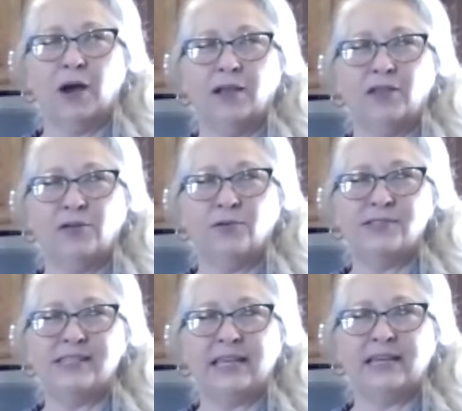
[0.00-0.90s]

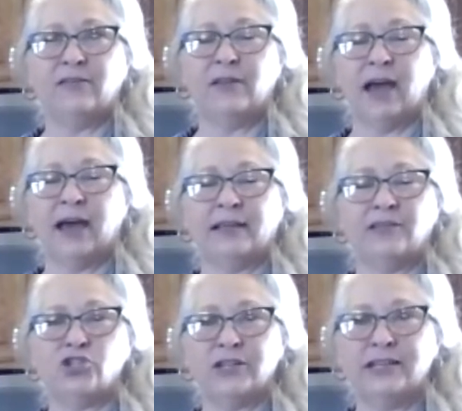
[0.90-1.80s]
using on a
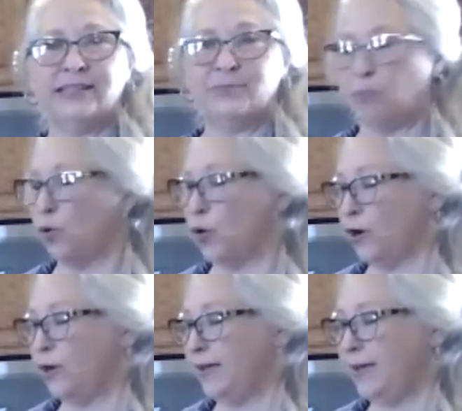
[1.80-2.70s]
cheese
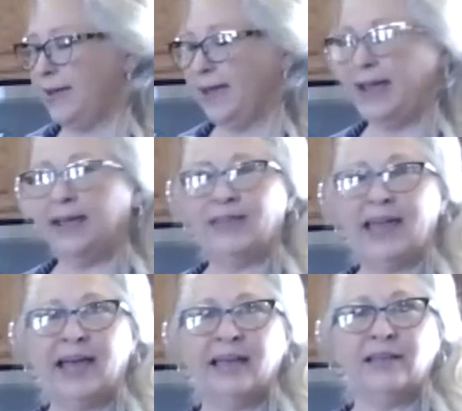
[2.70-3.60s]
board and
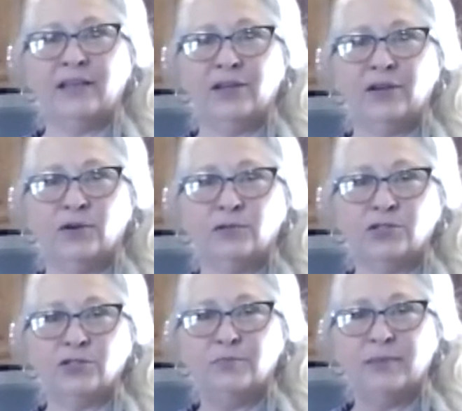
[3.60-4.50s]
that,
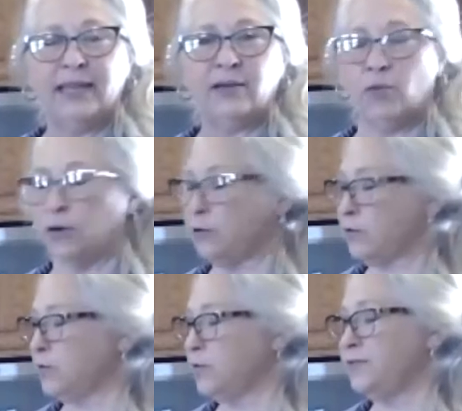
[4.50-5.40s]
to make hors
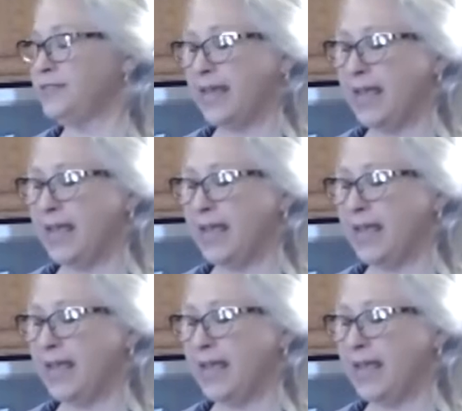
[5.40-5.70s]
d'oeuvres.